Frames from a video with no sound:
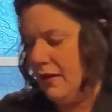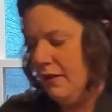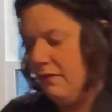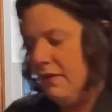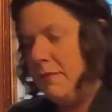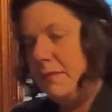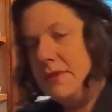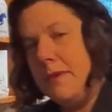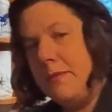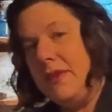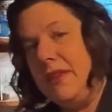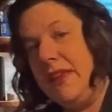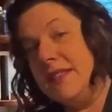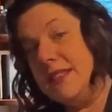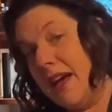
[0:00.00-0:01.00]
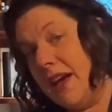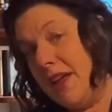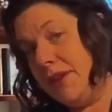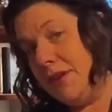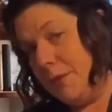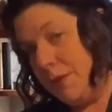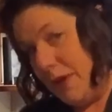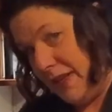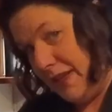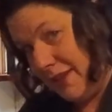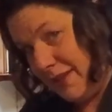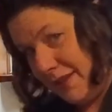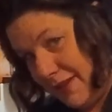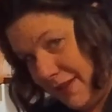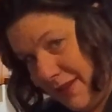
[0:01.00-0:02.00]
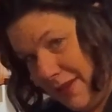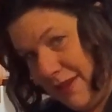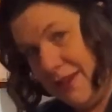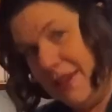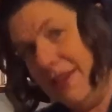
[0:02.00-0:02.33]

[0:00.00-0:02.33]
from some of these other ones